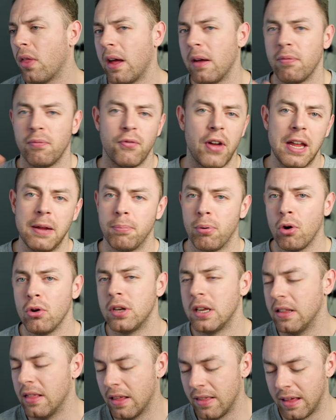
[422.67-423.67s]
they're fake
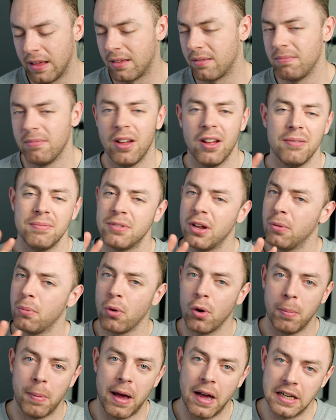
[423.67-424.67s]
protein, they're this. No, don't
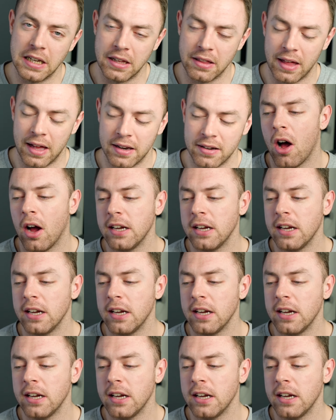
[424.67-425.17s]
worry about any of that.